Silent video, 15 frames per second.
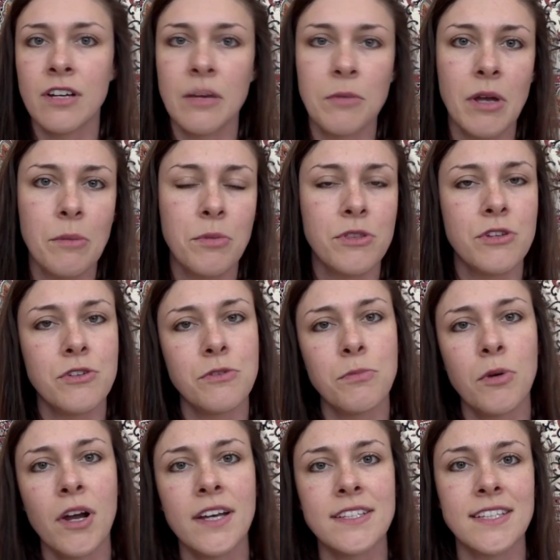coming up with a new
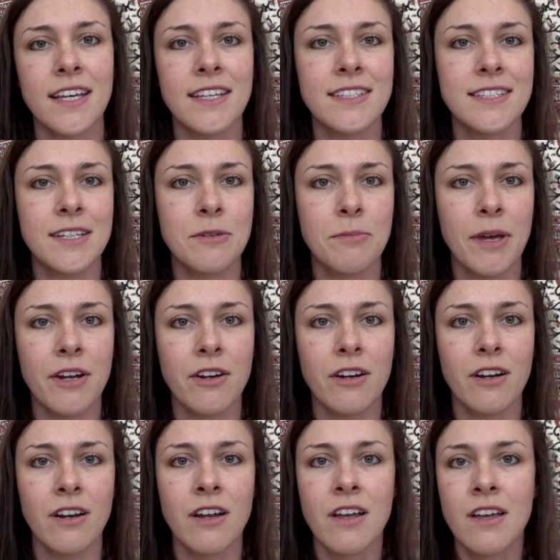process to
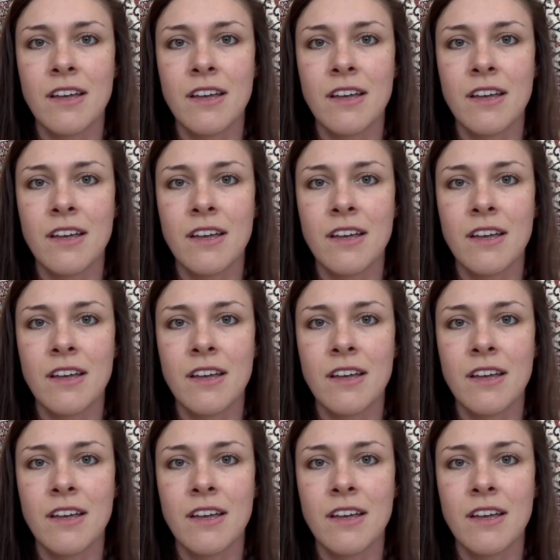better